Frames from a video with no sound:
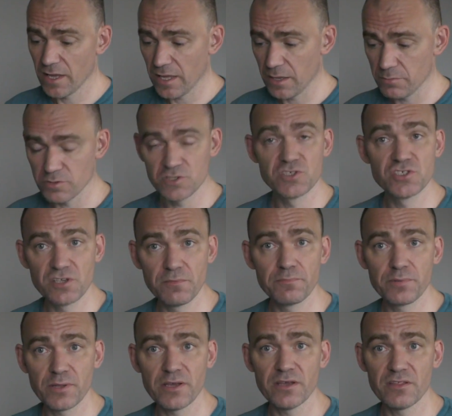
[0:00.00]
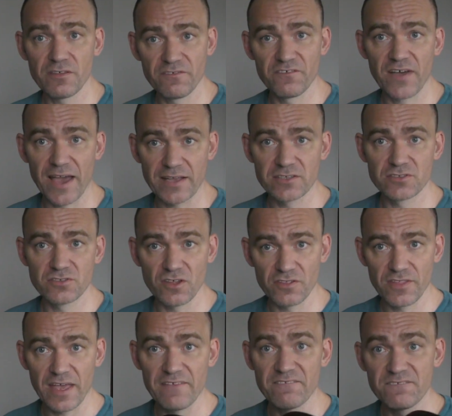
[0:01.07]
it was simply the fact that
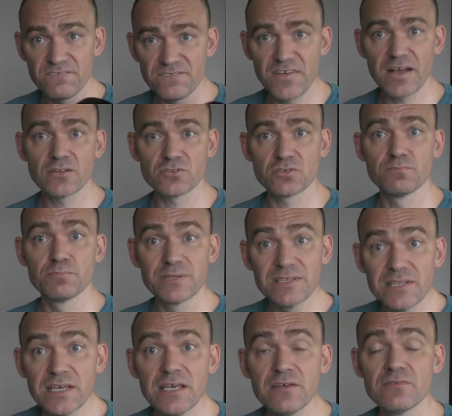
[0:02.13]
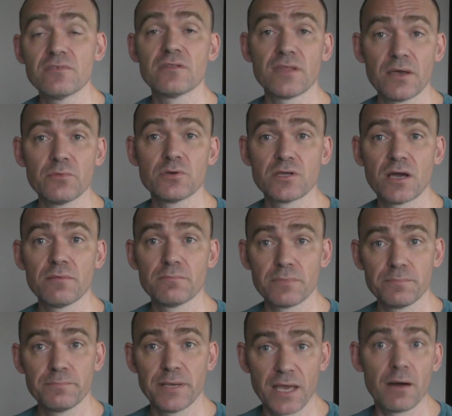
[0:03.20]
they felt and believed that they would
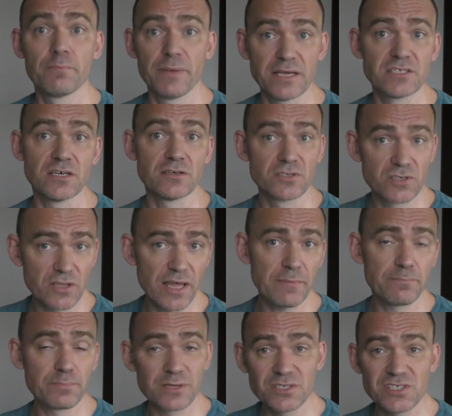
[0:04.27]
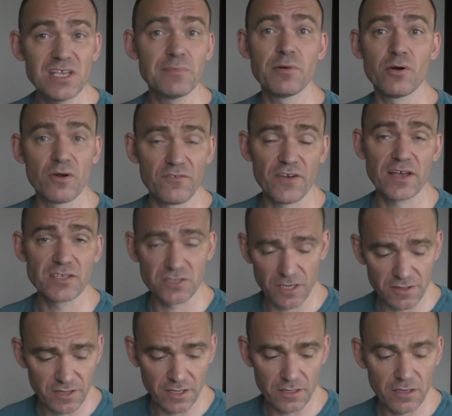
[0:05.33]
become better. So that placebo effect,
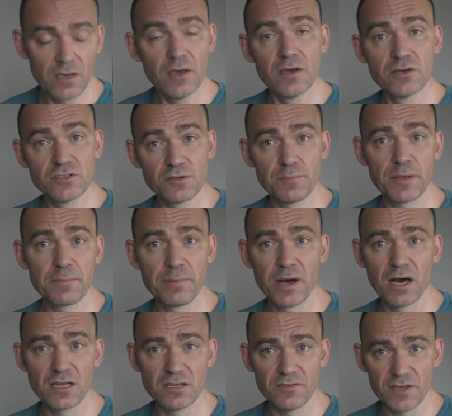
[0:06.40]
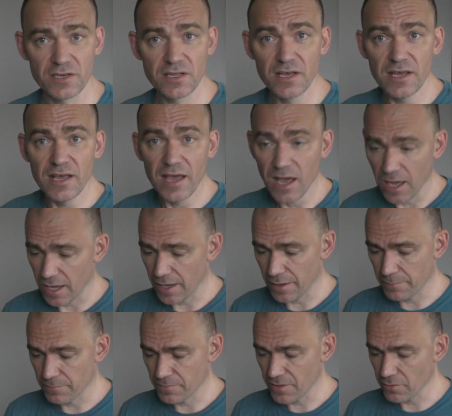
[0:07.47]
I think, is a big part of it.
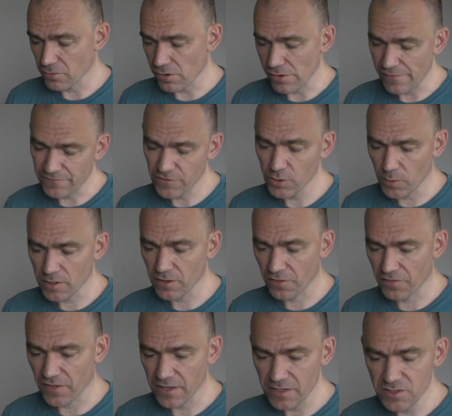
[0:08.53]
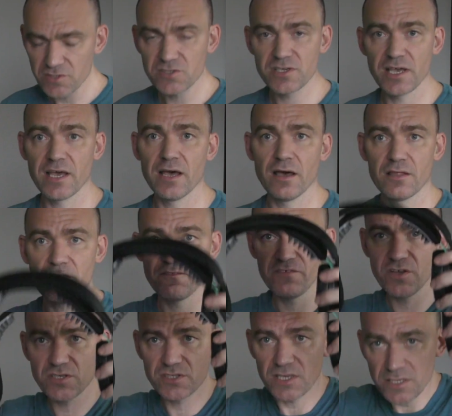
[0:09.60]
There are a few other things. The
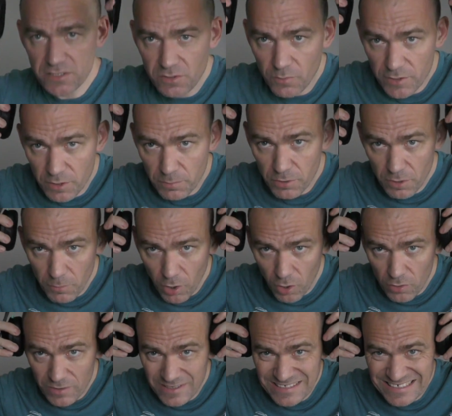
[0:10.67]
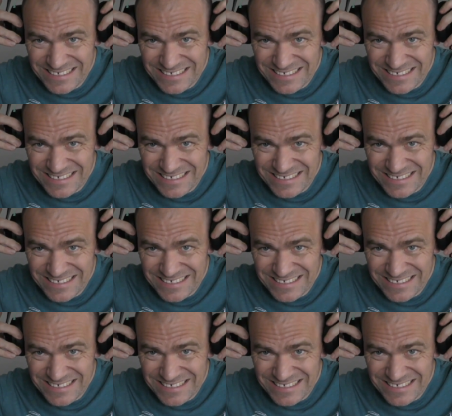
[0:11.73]
first thing is that when you put them on,